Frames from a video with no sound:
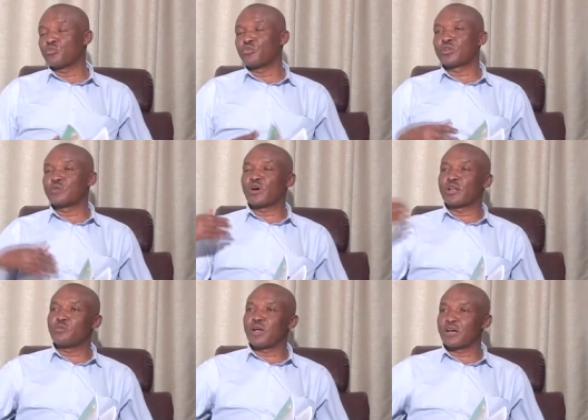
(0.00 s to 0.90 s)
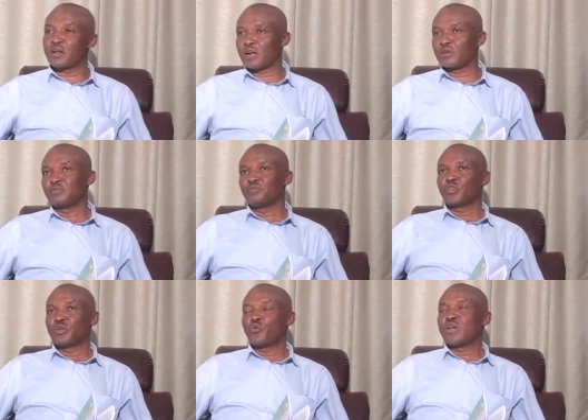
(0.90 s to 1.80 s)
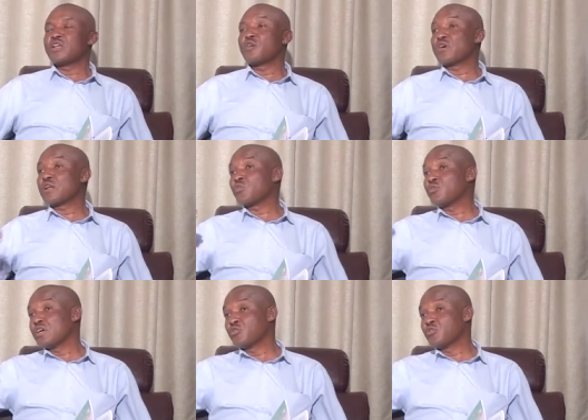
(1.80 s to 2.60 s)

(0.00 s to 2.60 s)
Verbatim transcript: during Mwalimu era, we had a very good